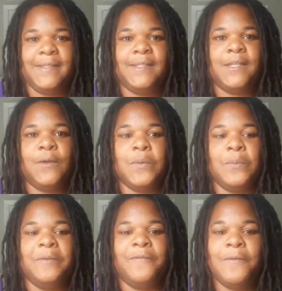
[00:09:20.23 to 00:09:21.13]
And
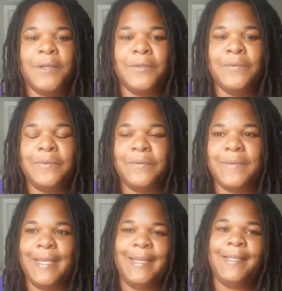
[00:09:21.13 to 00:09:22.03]
so before you
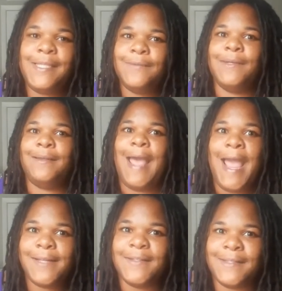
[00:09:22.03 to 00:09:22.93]
get into it,
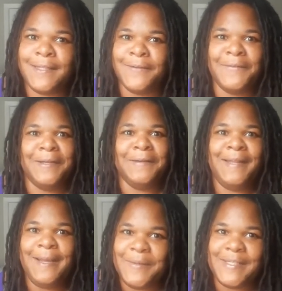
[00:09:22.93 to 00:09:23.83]
ask yourself, you know,
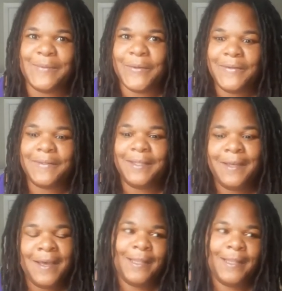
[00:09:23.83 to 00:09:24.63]
damn, is it worth it?